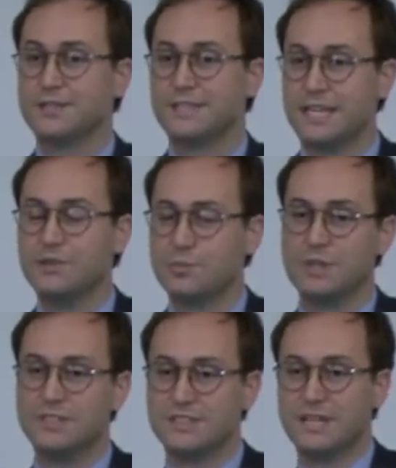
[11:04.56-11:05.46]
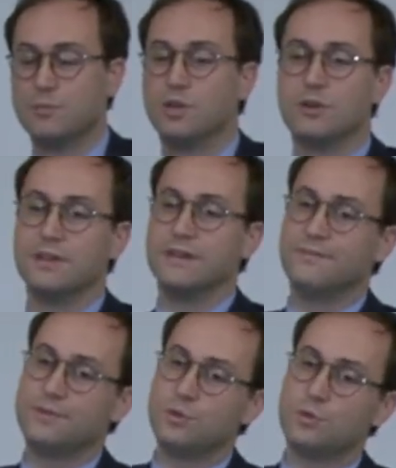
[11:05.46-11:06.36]
can you please let me know
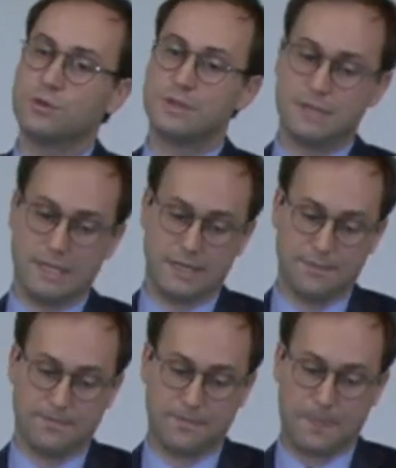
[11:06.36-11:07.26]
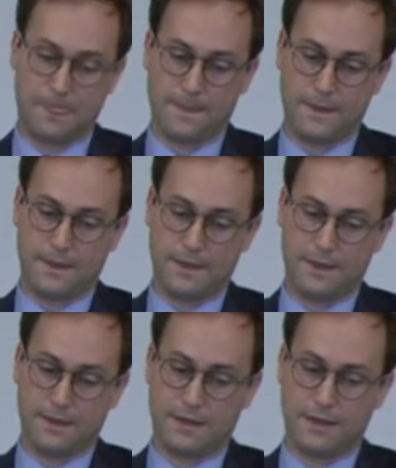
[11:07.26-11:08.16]
if your um,
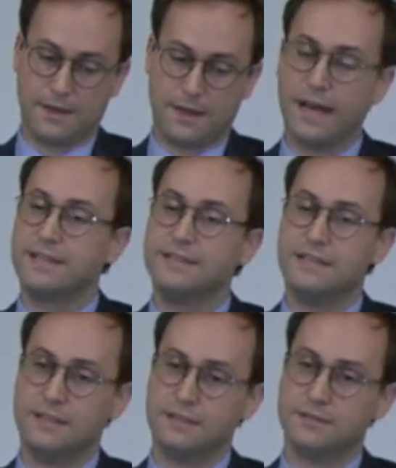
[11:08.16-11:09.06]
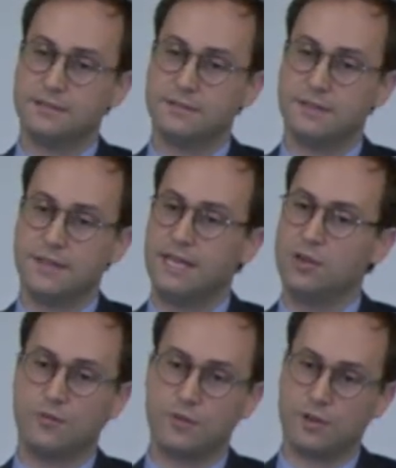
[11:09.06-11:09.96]
ID
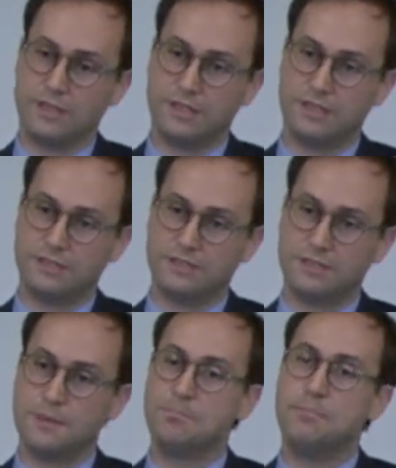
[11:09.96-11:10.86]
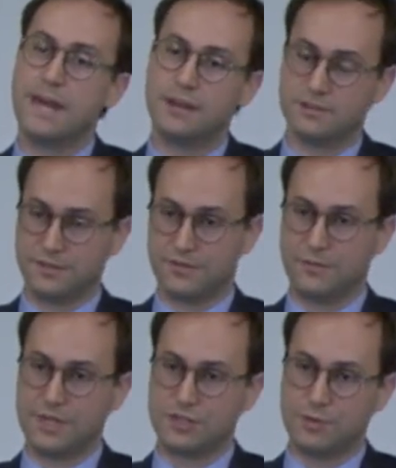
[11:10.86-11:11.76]
any of your IDs bears
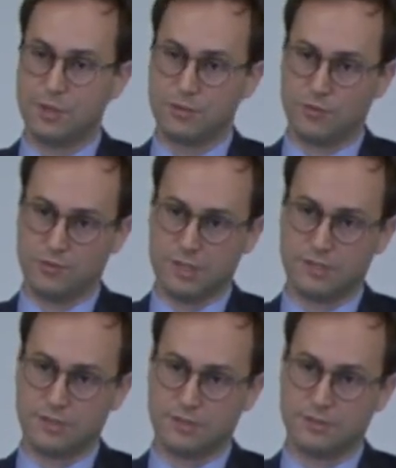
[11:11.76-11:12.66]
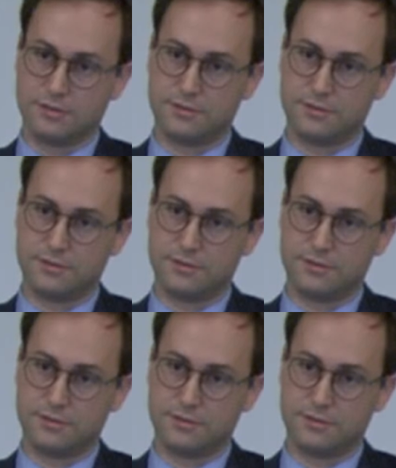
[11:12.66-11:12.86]
information about your religion.